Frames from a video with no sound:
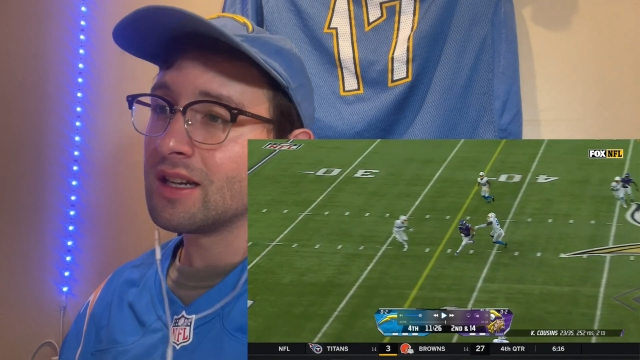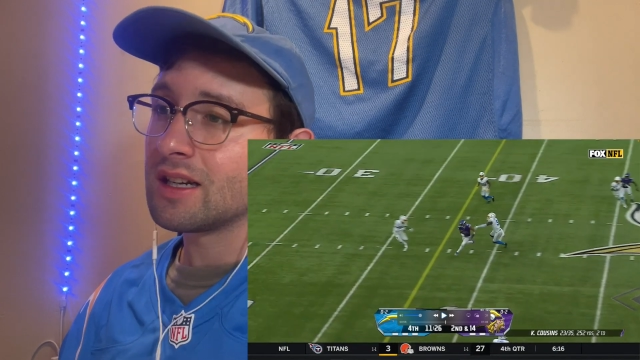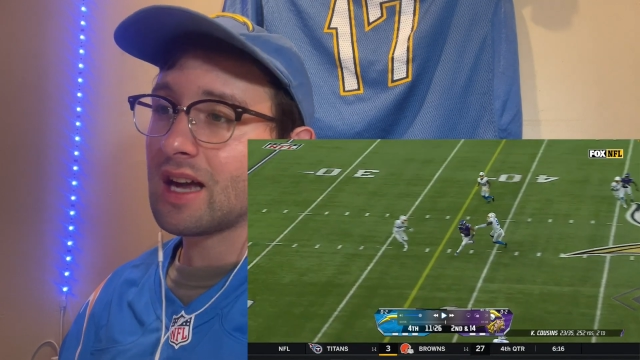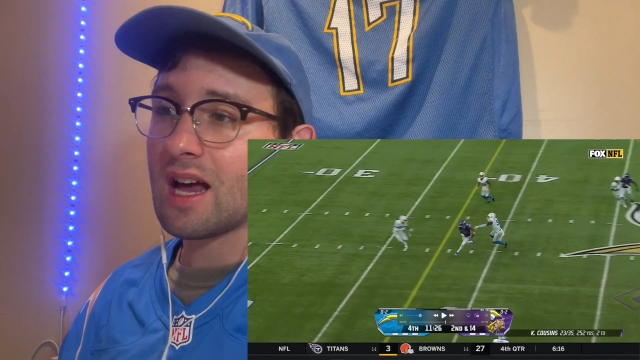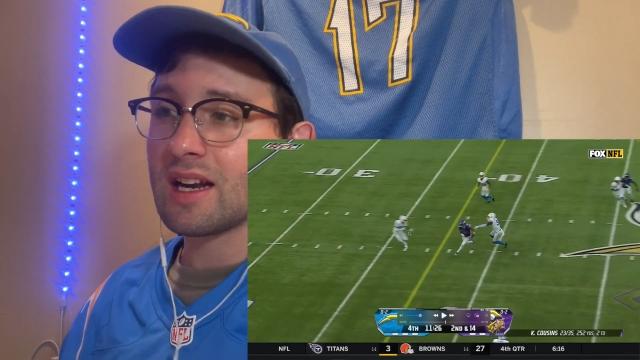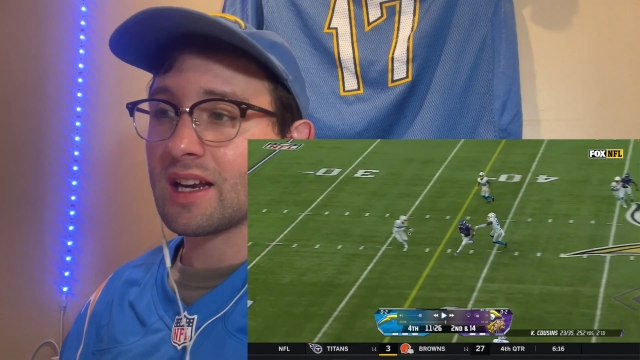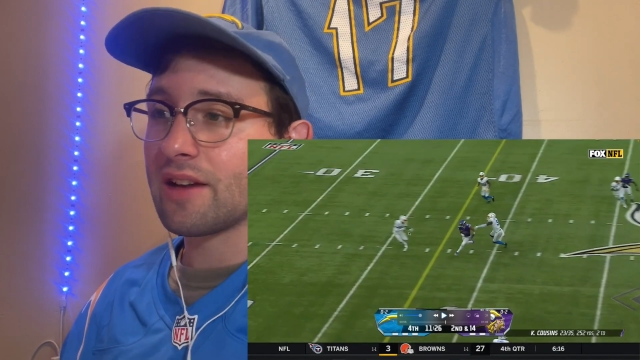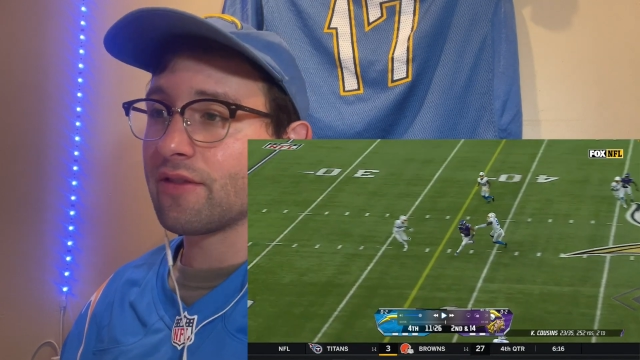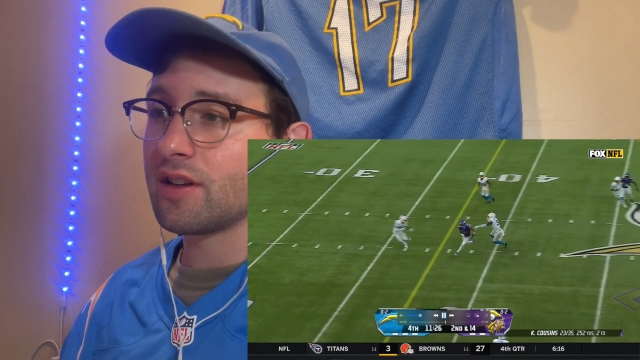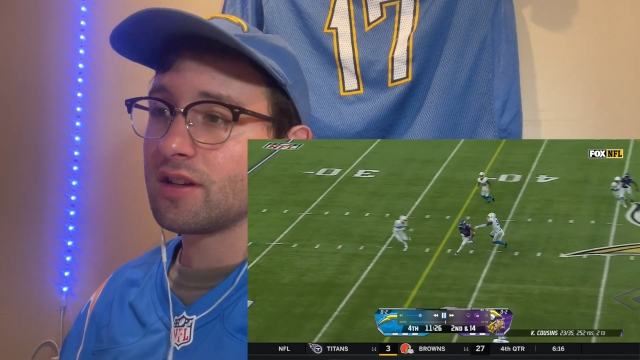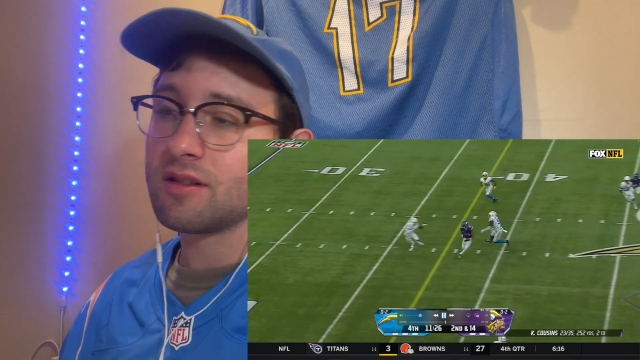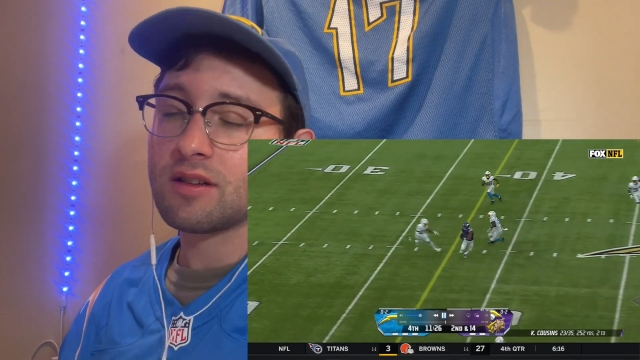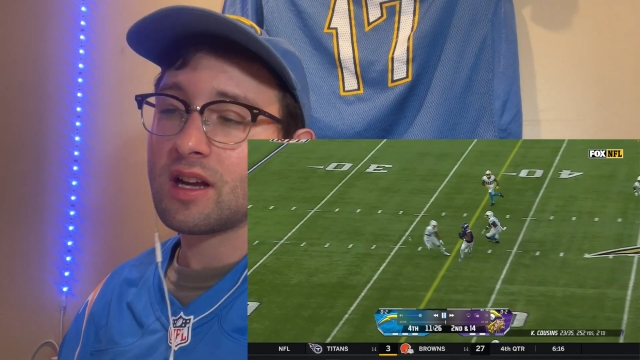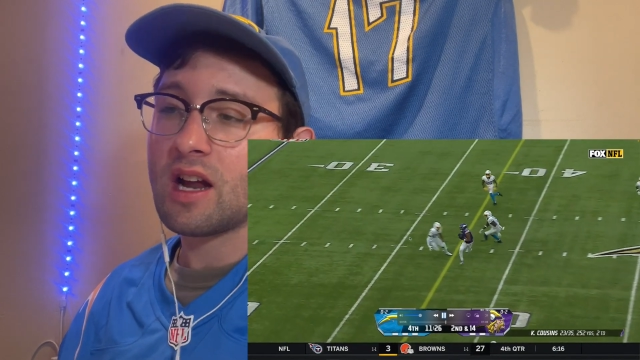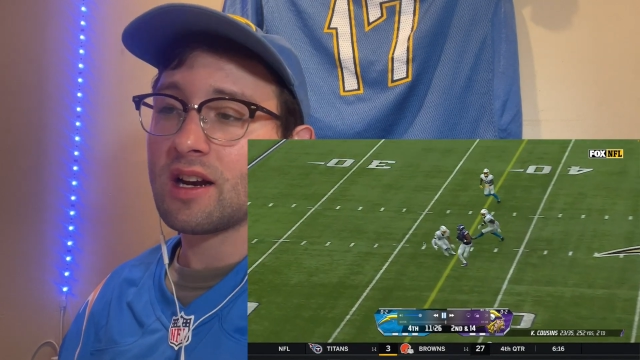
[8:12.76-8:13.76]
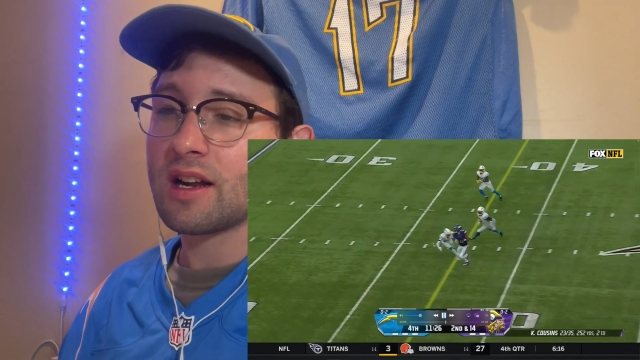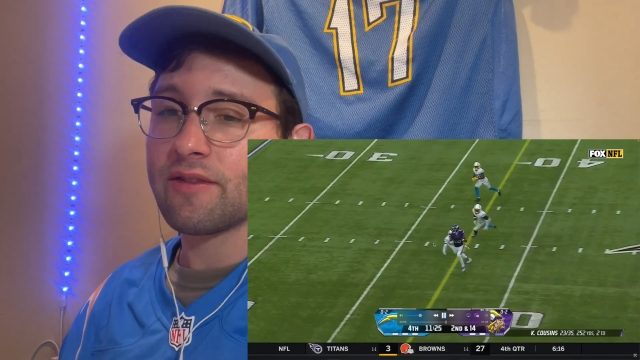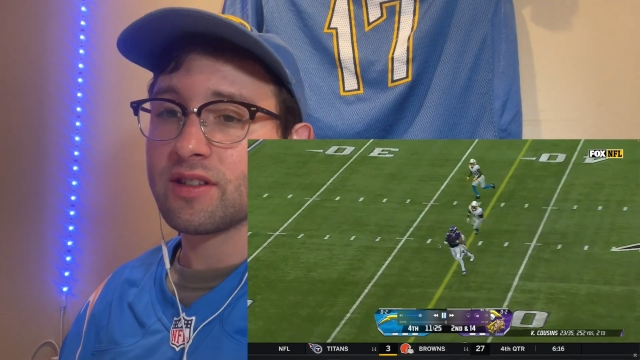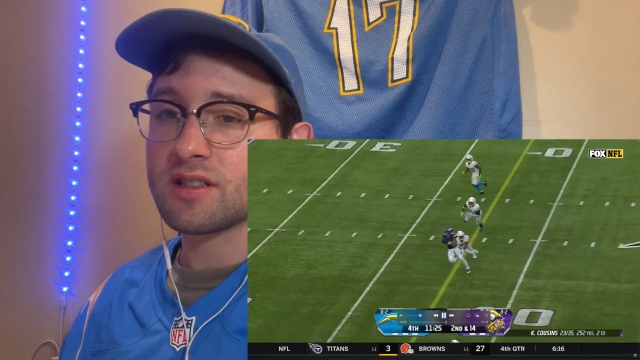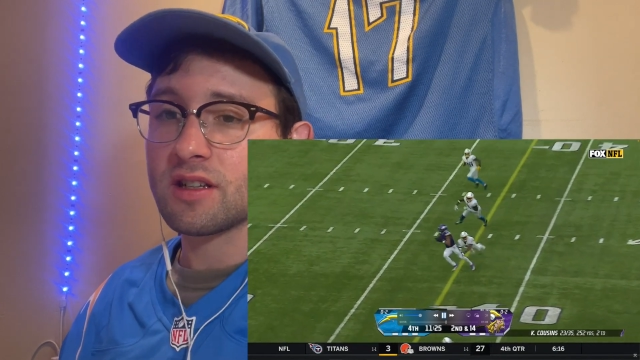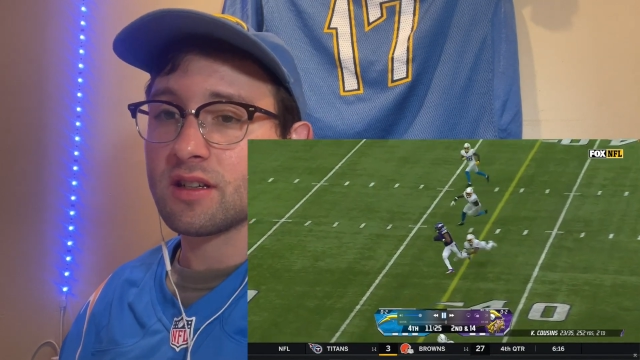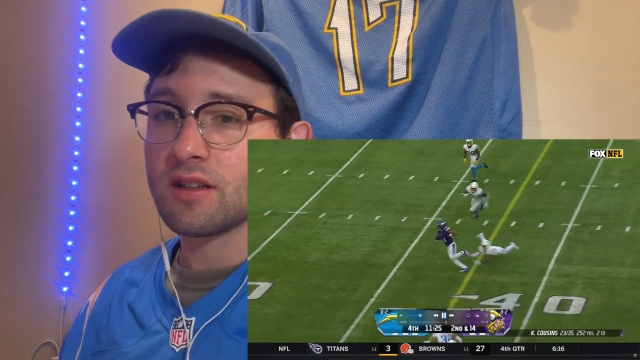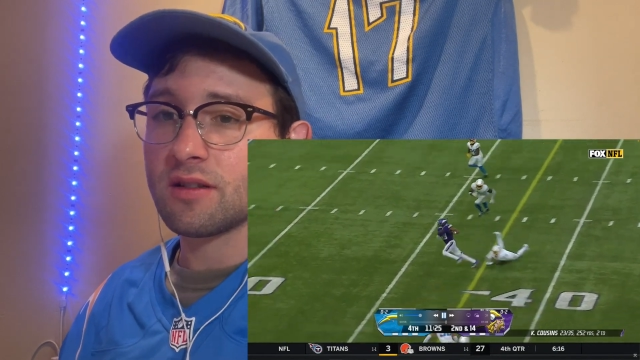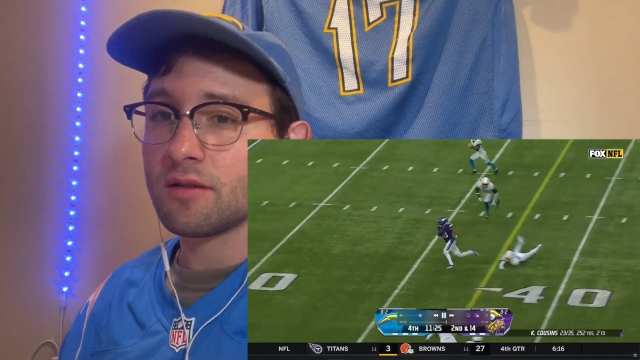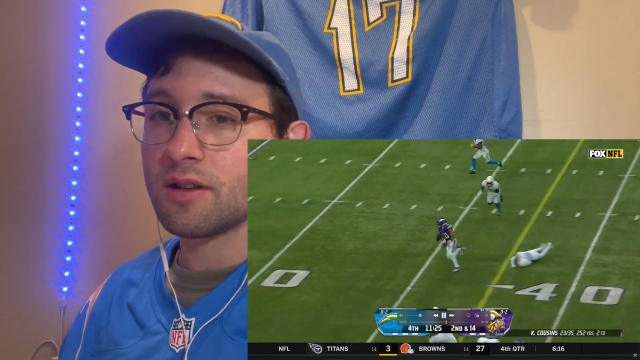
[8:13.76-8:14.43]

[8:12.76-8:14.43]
Gotta give it to